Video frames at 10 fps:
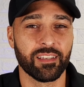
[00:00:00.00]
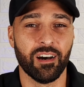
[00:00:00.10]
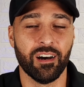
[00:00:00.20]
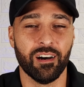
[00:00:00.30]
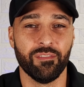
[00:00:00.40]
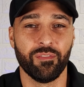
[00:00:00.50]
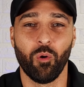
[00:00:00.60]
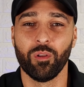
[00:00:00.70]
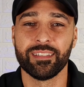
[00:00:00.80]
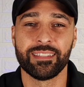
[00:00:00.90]
of
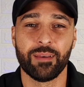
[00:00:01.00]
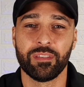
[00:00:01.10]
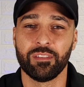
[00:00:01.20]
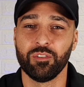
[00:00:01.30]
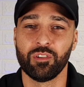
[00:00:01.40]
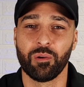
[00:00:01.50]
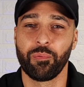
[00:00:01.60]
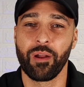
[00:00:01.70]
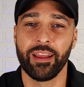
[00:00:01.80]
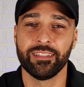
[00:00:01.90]
all the steps that you took
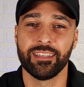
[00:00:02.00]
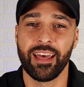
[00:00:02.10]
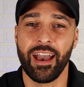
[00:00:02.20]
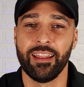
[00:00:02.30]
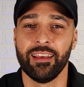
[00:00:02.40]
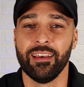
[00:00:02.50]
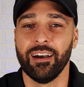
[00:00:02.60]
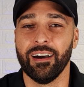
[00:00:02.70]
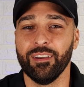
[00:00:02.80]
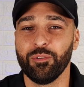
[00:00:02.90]
prior to that.
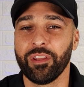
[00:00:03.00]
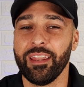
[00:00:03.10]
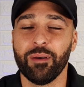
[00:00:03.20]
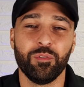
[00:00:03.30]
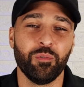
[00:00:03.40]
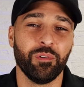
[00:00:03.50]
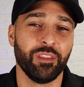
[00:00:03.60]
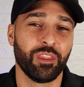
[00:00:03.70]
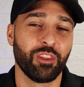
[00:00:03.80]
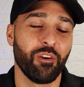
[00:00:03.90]
You can end up doing
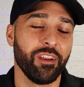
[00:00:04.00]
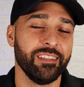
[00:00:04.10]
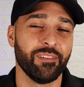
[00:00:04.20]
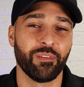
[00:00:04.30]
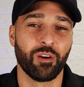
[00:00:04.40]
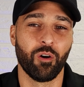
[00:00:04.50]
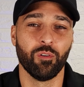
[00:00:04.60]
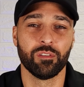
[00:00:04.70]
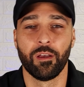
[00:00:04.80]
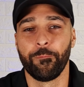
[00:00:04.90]
30 different
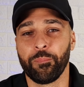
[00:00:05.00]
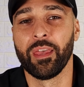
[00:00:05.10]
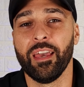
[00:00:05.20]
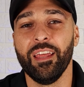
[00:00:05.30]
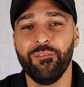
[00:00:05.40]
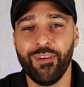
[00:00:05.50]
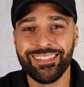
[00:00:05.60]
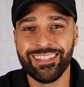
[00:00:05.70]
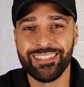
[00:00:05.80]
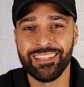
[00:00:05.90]
coats.
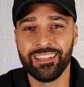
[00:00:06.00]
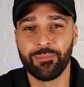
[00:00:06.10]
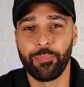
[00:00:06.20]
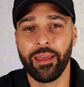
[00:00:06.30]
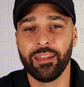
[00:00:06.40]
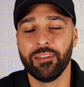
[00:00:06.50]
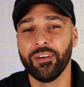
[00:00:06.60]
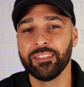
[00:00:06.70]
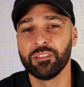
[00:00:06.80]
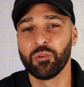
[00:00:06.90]
Invest into your paint,
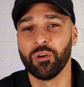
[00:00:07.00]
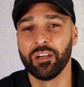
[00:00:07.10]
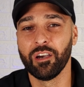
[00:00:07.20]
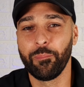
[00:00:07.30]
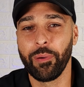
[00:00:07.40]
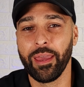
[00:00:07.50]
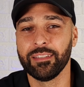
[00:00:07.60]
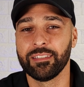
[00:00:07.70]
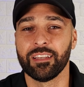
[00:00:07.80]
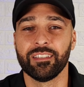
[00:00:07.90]
invest into a good paint
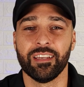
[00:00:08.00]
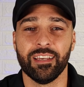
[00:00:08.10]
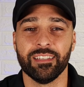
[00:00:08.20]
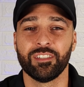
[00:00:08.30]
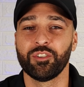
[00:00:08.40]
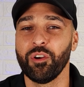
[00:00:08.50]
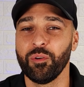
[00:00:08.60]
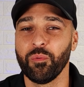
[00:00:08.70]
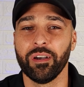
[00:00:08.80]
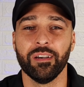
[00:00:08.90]
such as
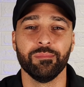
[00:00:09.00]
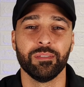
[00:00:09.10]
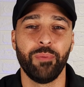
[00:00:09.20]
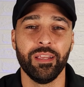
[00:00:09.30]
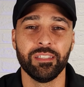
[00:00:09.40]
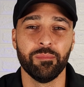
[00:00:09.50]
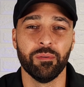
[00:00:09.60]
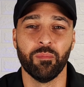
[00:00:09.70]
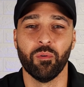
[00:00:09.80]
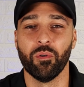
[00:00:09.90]
Sherwin-Williams, Benjamin
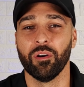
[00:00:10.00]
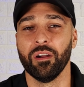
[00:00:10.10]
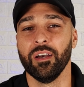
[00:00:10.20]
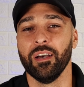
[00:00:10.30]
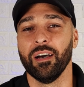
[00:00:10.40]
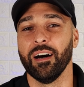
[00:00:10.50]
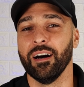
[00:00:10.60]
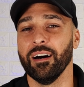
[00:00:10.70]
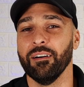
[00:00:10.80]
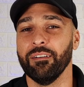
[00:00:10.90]
Moore,
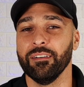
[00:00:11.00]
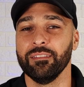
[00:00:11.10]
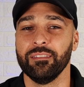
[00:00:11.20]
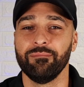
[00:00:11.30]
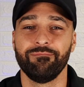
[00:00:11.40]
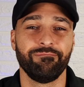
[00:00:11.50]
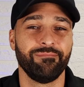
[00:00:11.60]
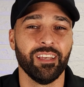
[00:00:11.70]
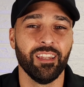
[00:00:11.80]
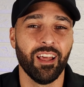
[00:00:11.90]

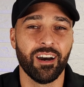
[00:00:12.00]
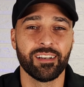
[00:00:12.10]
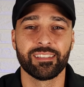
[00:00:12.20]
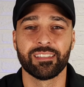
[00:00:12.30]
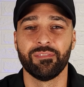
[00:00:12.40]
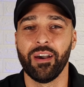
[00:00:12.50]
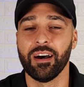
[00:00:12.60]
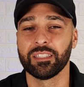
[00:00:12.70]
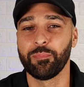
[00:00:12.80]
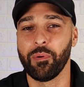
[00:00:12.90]
Deluxe,
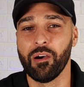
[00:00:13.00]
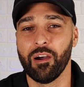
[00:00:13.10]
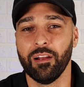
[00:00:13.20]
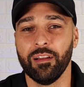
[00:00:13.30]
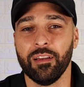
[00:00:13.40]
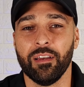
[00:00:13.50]
Valspar.